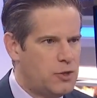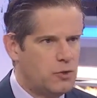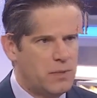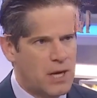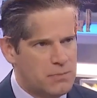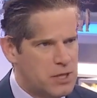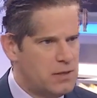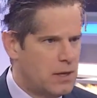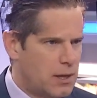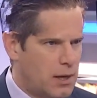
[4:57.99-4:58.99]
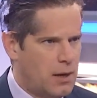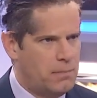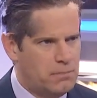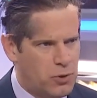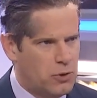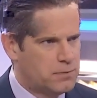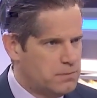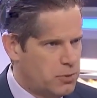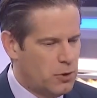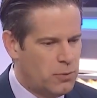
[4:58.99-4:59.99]
So it becomes a
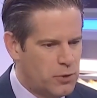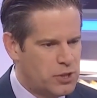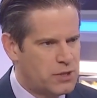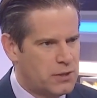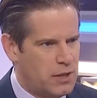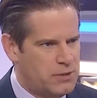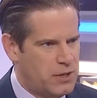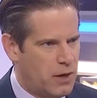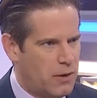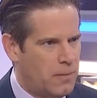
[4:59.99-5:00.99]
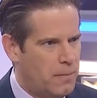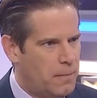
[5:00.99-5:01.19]
pull-push type scenario.